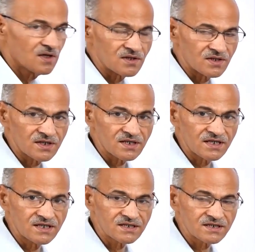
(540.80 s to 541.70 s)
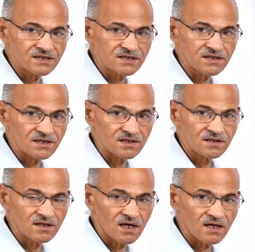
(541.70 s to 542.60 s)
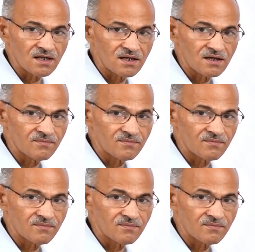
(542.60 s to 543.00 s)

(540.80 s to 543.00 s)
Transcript: their intensity and their